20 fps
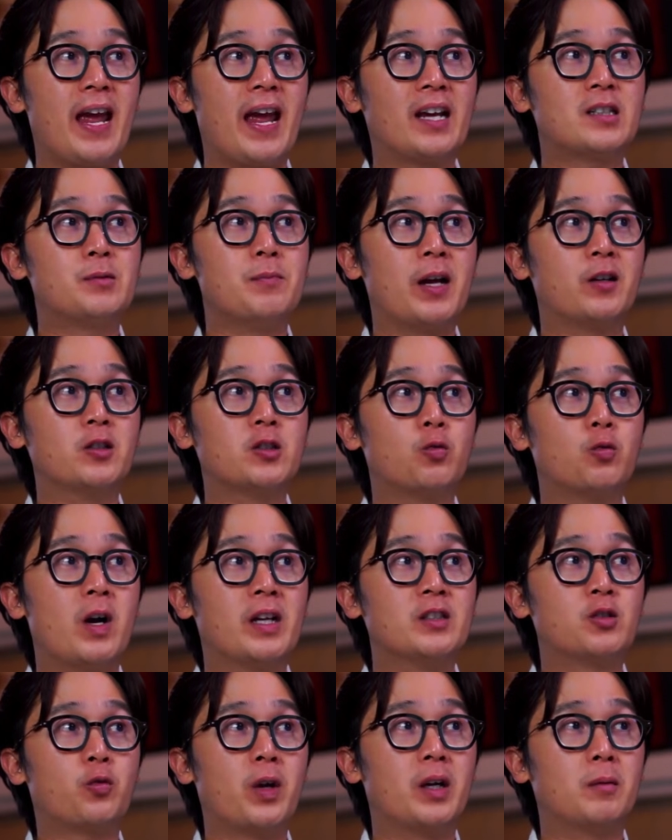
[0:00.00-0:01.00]
x minus
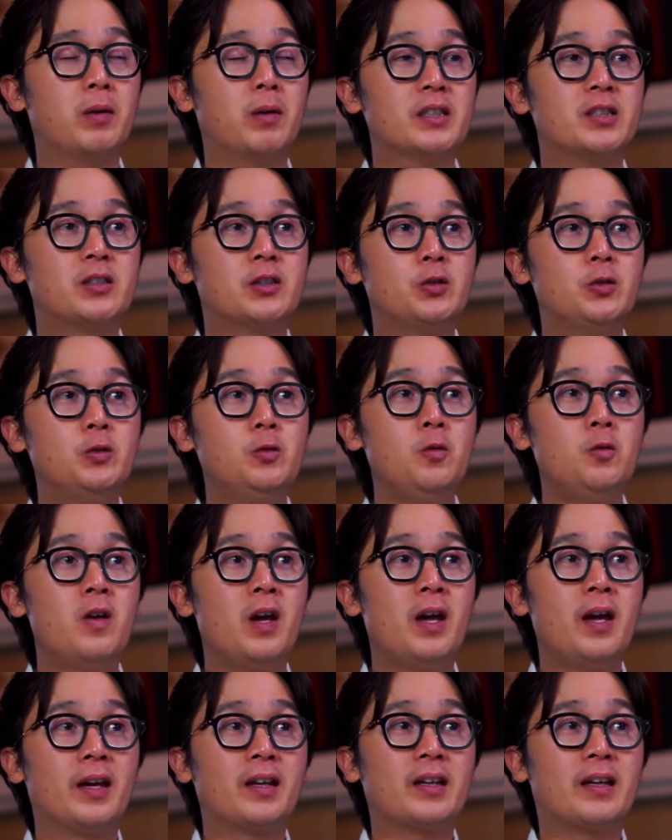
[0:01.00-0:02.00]
one squared plus two,
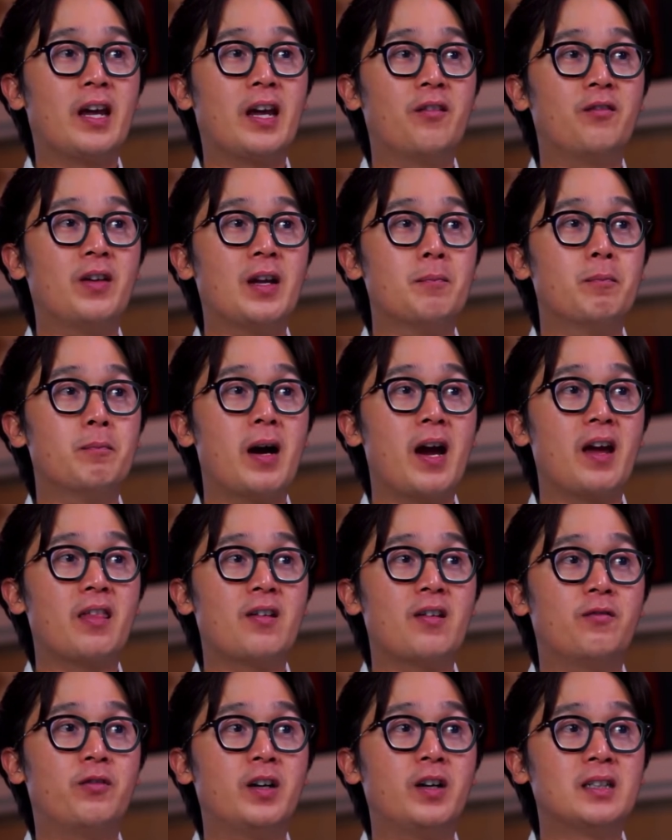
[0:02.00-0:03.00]
given by
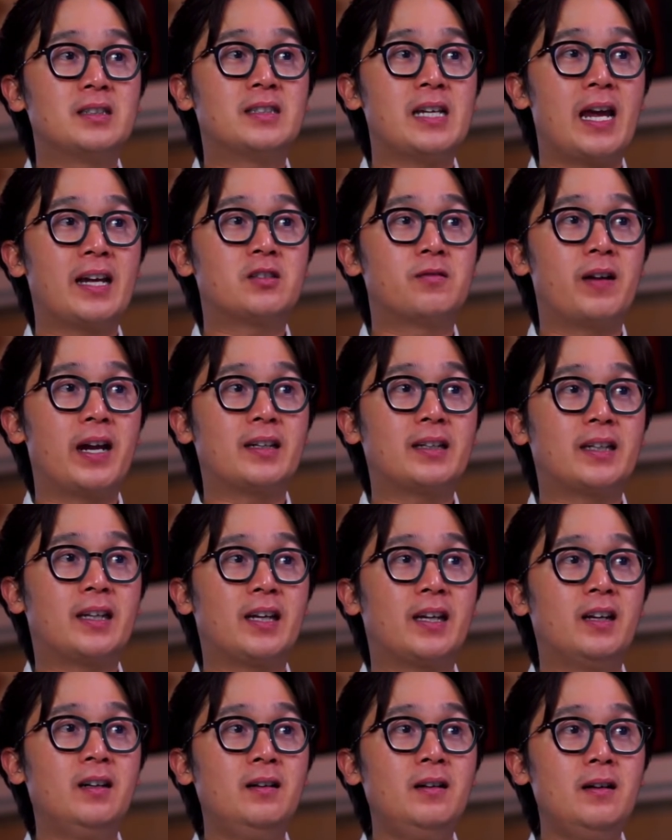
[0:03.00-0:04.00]
the vertex right
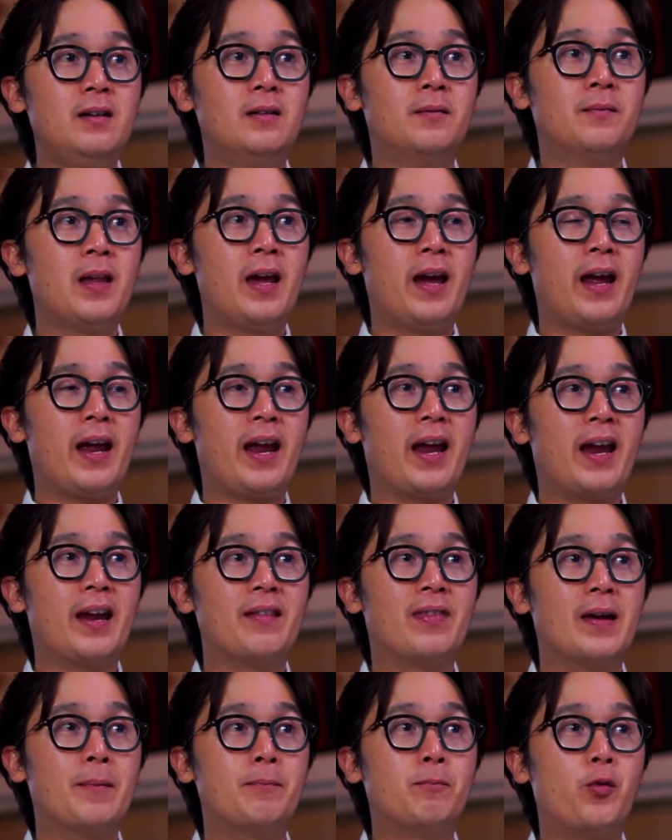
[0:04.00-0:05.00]
here,
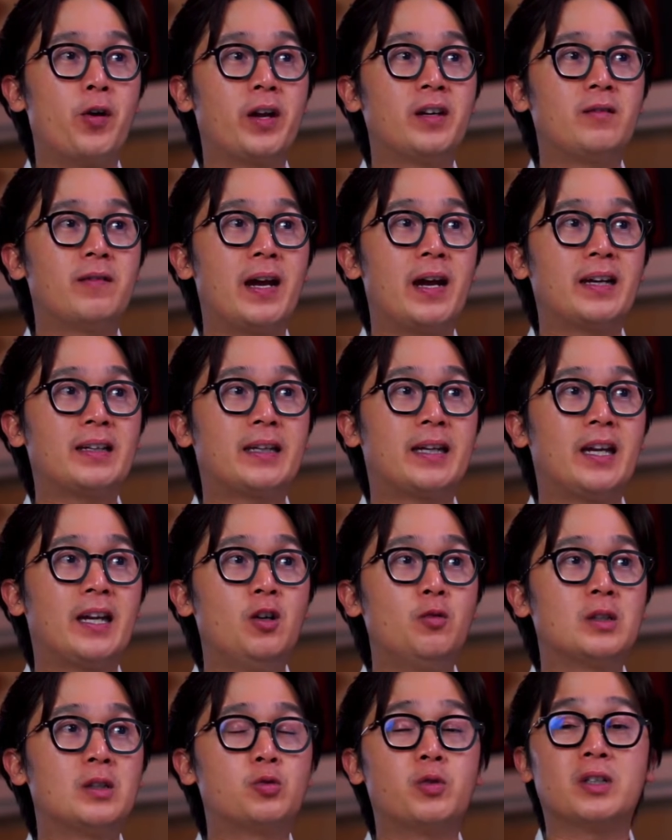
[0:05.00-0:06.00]
and the point right here,
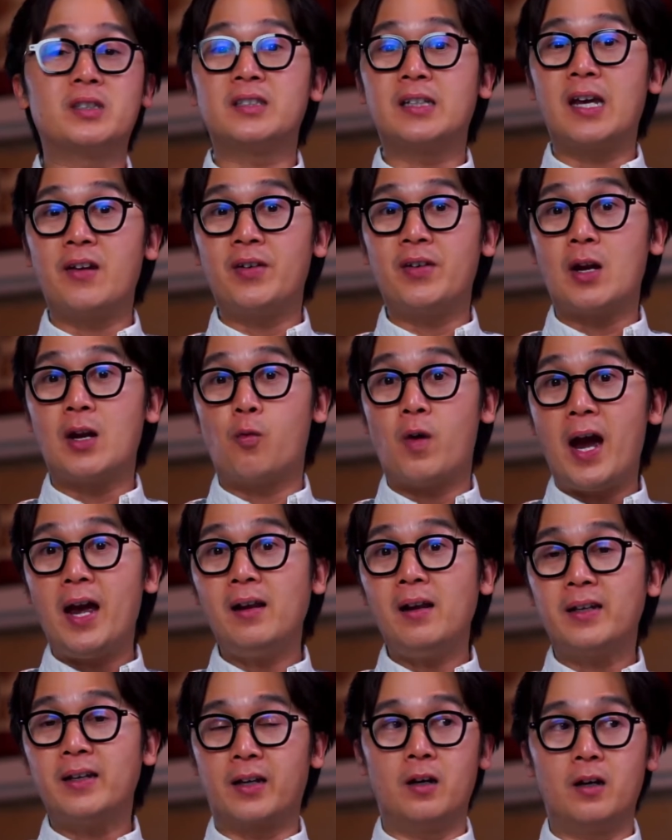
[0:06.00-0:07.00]
which was given a
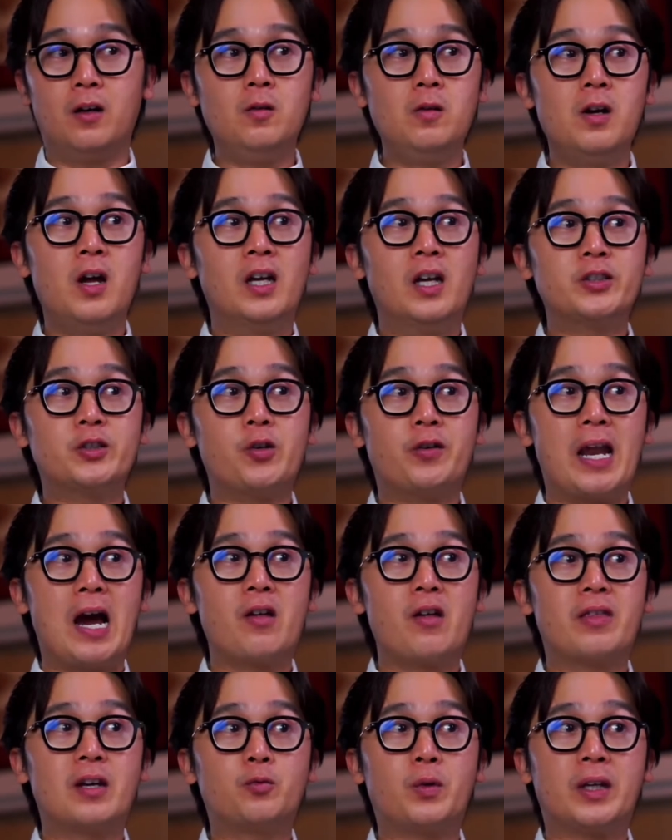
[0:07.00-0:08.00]
while ago. So
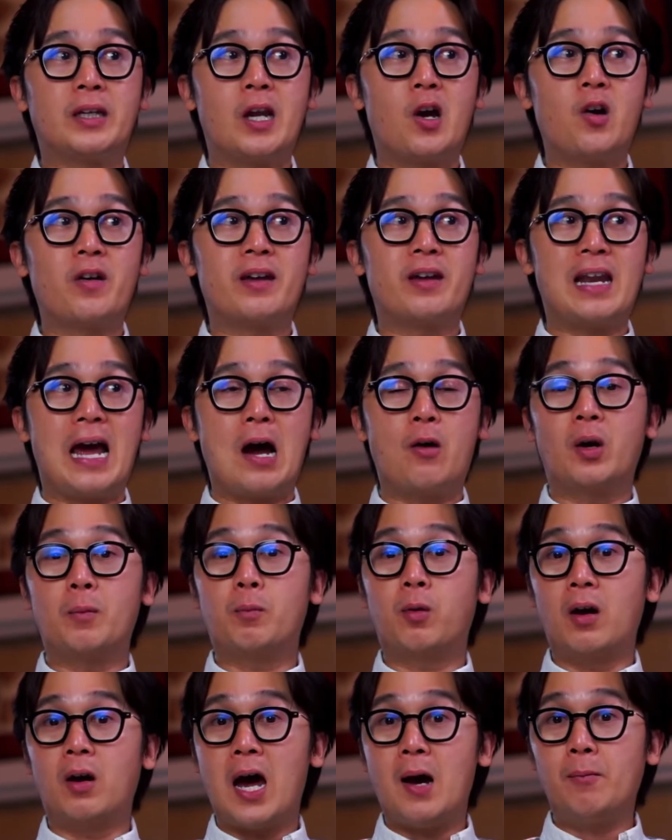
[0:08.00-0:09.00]
now that we know that our
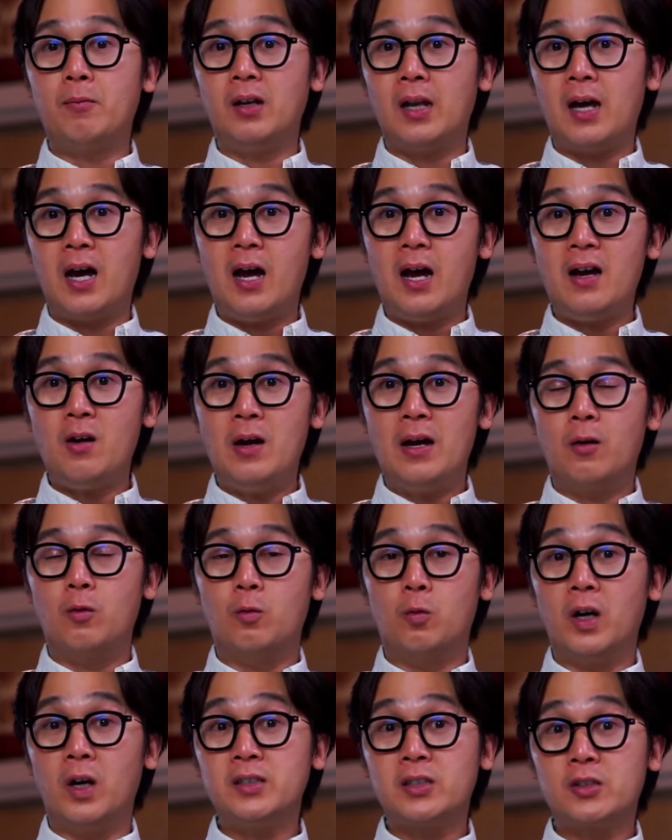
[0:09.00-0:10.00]
parabola
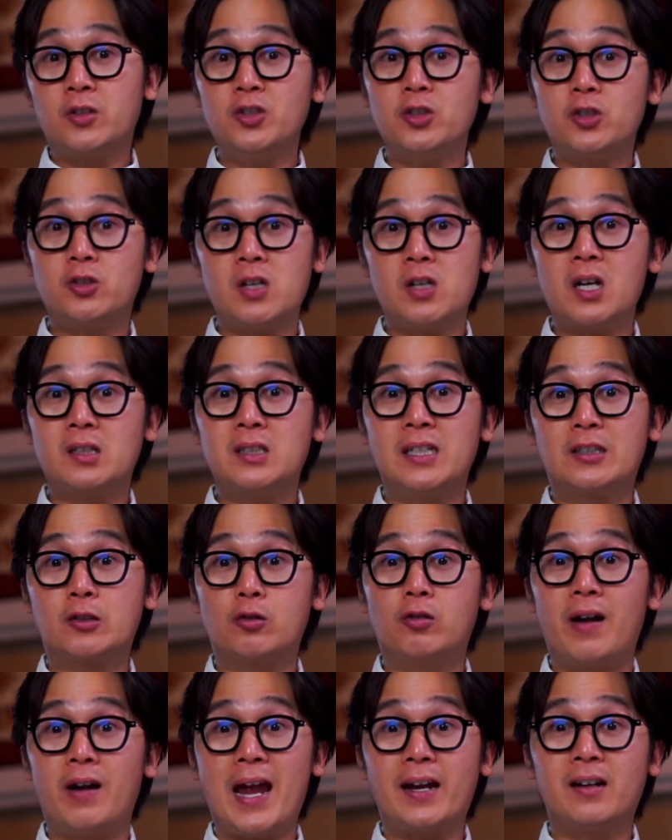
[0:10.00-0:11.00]
was constructed
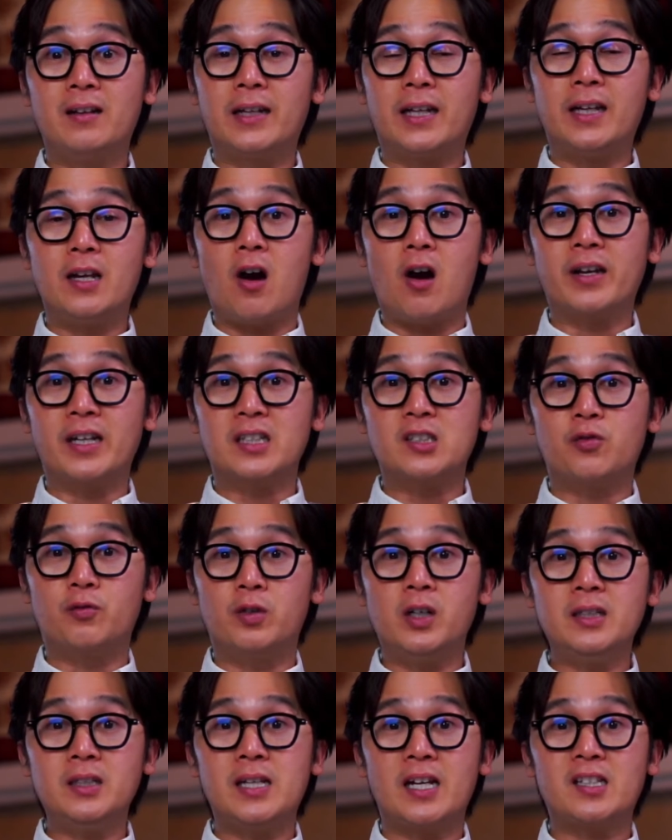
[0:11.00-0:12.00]
correctly on its
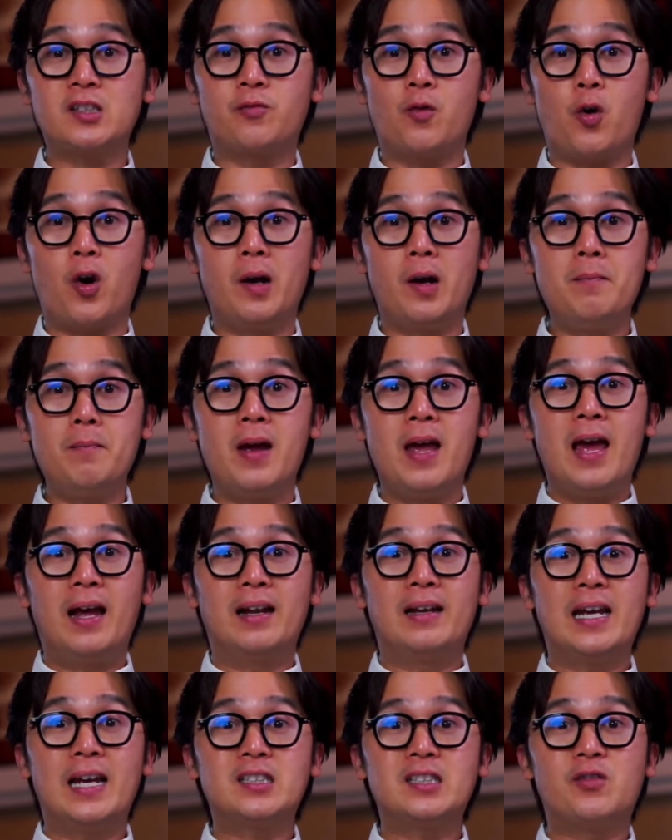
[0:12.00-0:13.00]
vertex form,
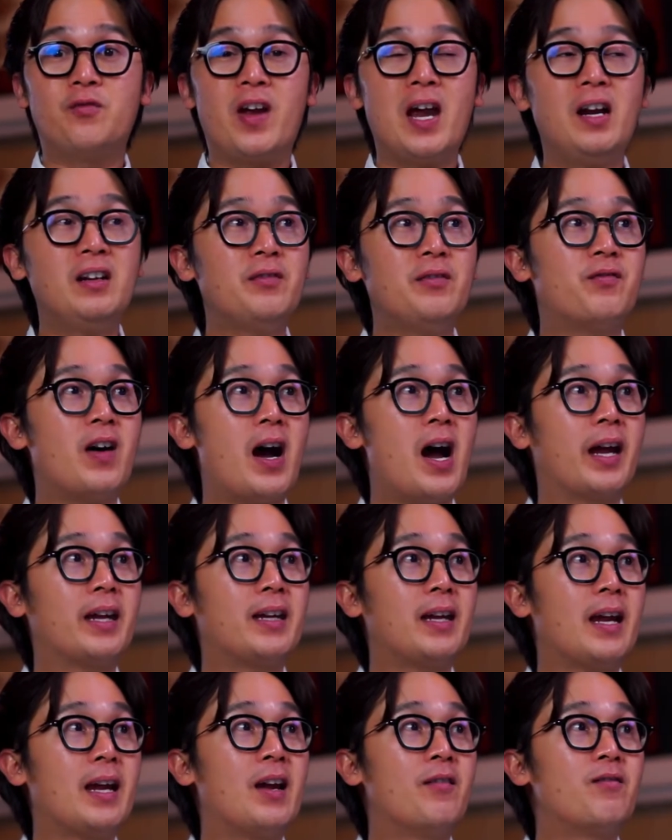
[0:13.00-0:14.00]
let's verify
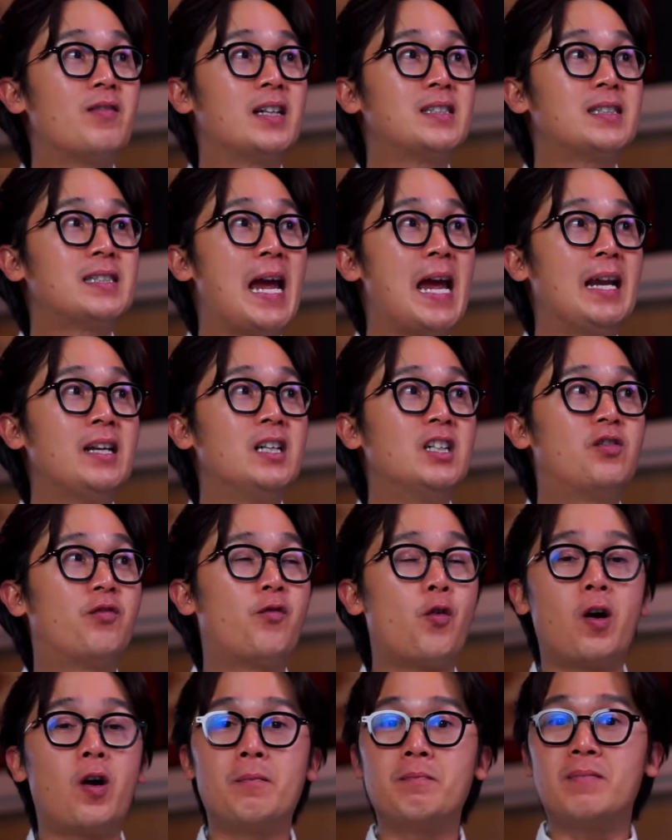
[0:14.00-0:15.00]
if the standard
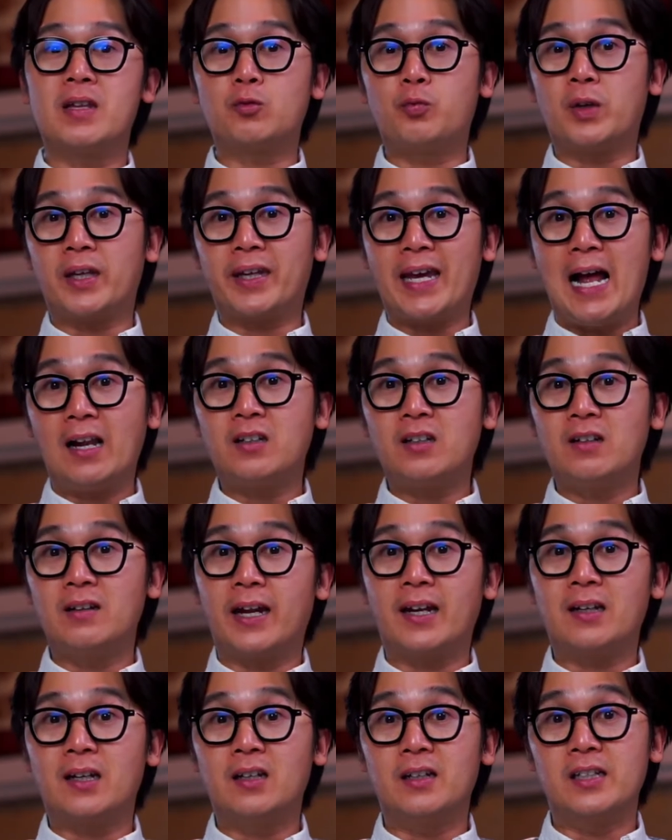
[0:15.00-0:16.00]
form that we
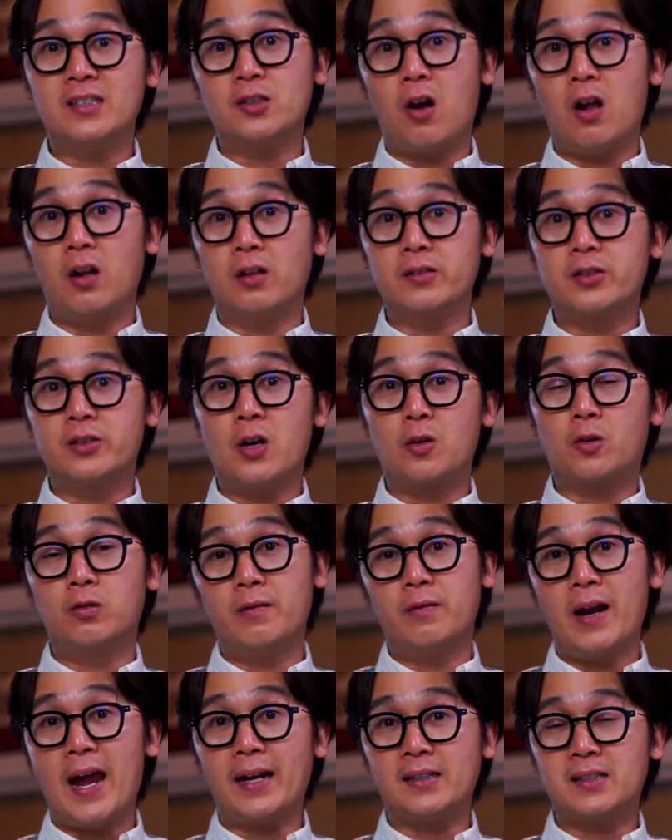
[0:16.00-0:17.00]
calculated is also
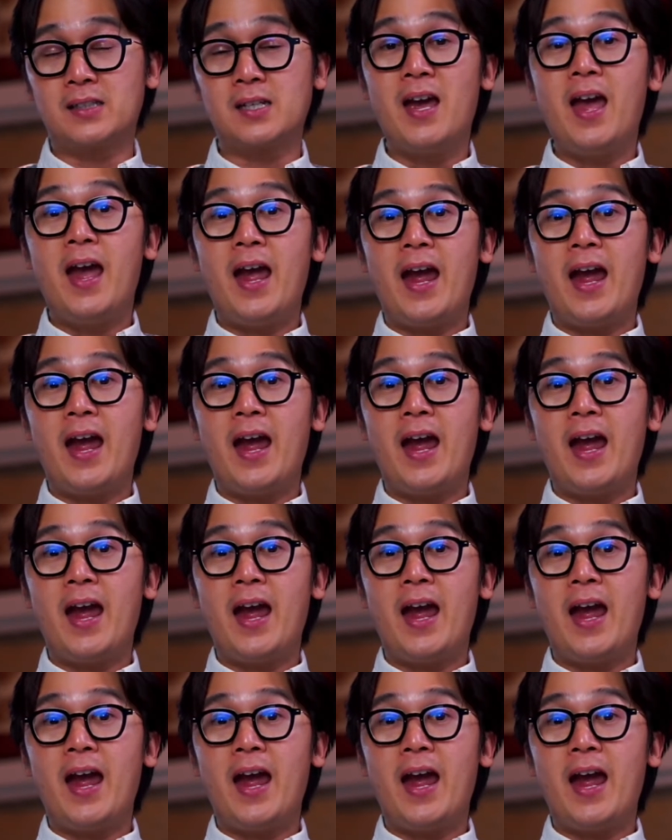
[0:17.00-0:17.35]
correct.